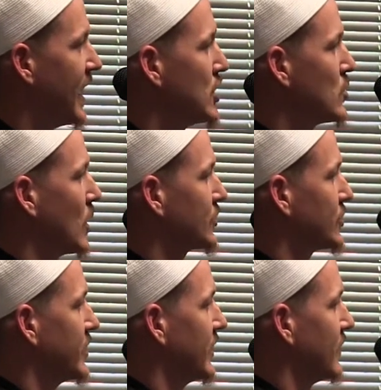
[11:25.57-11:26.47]
And you
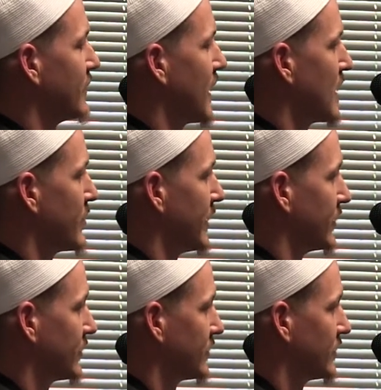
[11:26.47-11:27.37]
also need
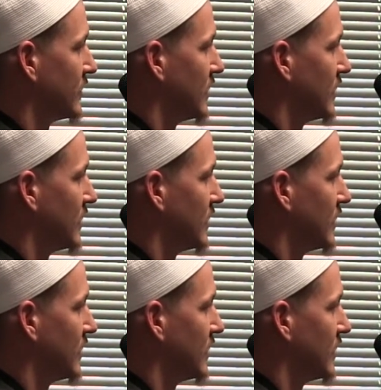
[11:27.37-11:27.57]
environments.